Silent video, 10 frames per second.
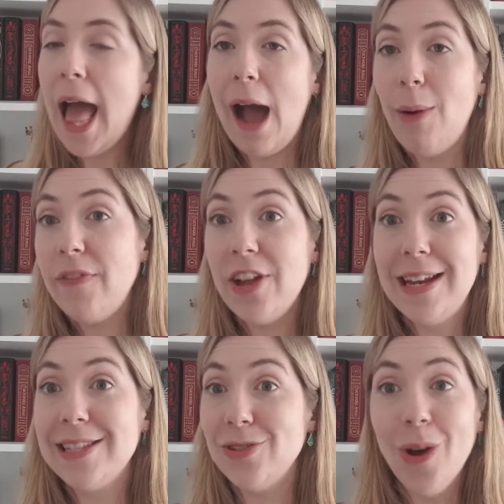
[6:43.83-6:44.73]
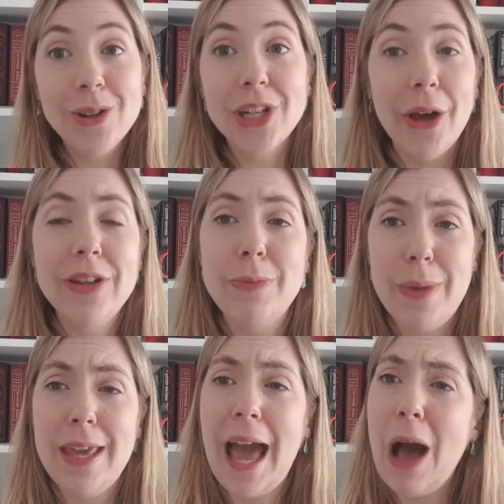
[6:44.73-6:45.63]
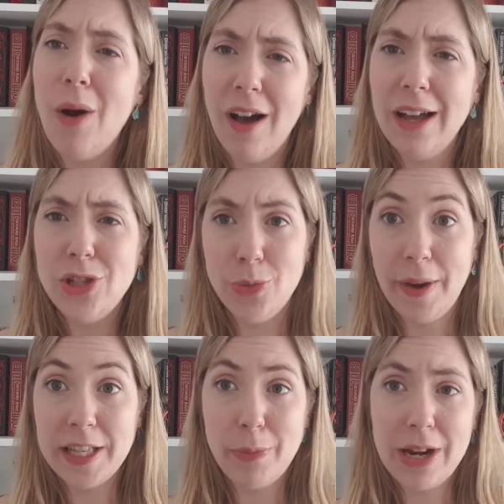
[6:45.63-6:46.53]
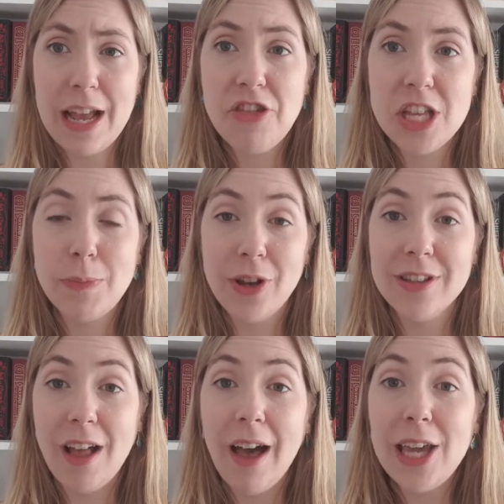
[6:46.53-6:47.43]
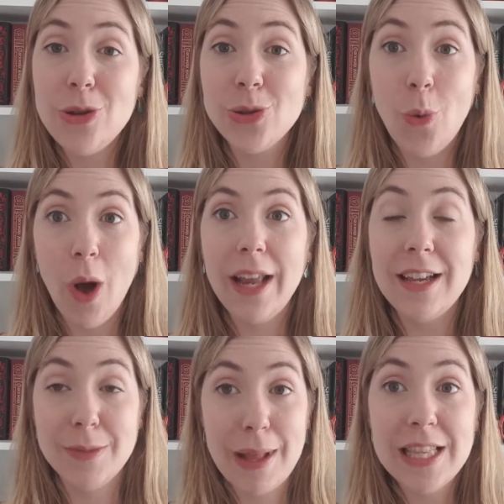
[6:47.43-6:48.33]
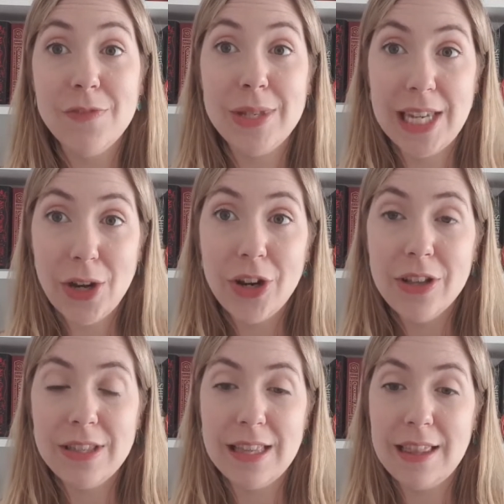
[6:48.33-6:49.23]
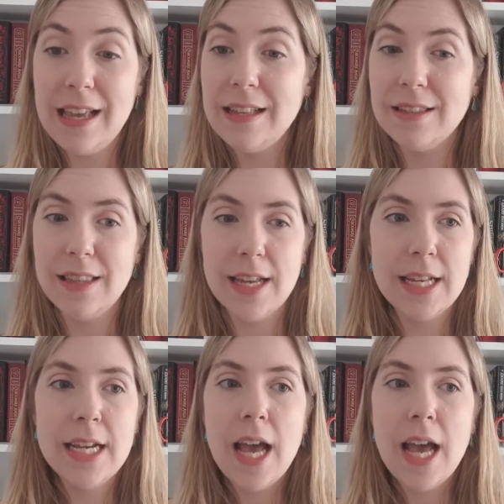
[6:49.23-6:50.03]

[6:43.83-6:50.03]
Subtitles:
However, it is not going to be how I do my sprayed edges because I use quite expensive materials and things that